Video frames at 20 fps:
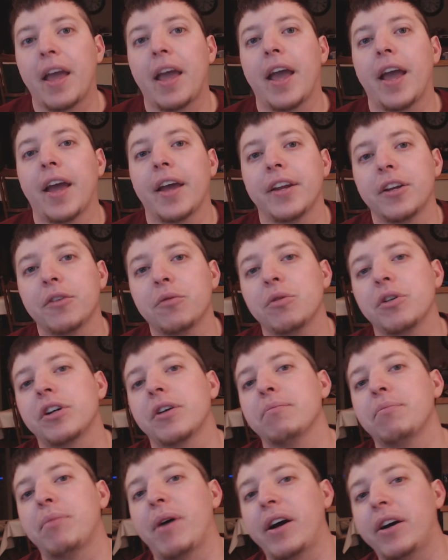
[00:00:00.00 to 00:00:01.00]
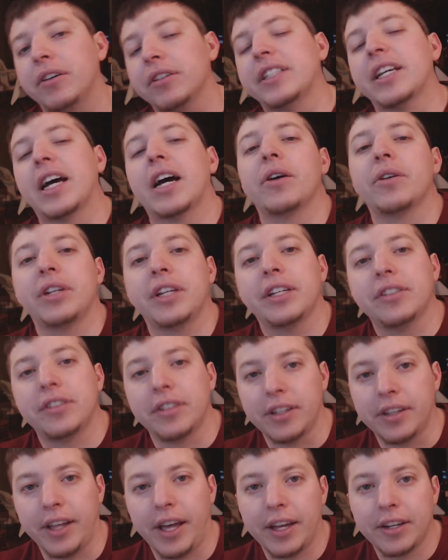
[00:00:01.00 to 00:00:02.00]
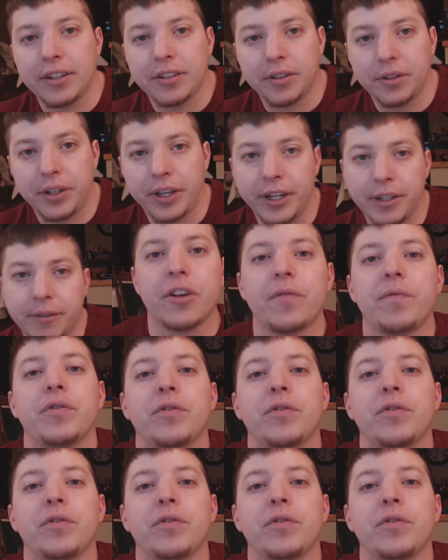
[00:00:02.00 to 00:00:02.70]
And it will compile down into that, okay?